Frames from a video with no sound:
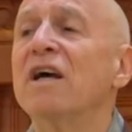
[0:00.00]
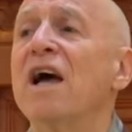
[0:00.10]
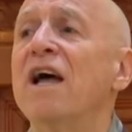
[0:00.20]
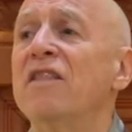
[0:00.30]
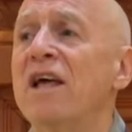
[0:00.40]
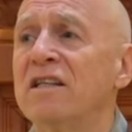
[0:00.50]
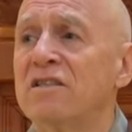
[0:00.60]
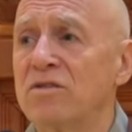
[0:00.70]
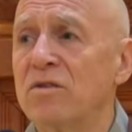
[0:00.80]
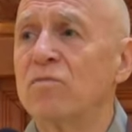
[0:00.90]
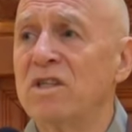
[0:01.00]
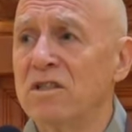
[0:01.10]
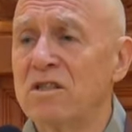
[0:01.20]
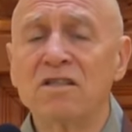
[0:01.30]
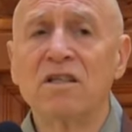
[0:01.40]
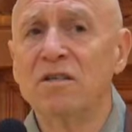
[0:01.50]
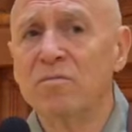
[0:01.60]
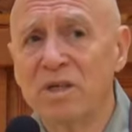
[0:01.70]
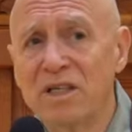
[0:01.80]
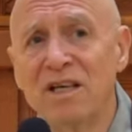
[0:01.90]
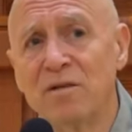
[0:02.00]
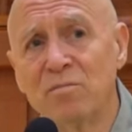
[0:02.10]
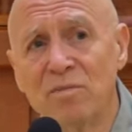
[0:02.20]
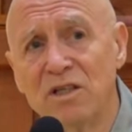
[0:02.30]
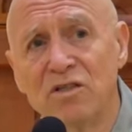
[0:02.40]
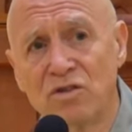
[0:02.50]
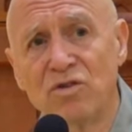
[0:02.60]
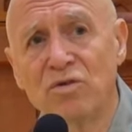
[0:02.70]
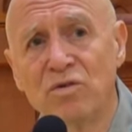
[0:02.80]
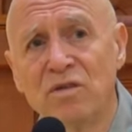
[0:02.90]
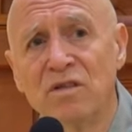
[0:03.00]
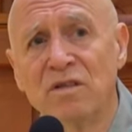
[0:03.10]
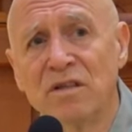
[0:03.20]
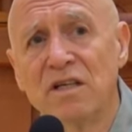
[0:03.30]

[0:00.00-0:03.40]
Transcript: And that's when Sansanim became his student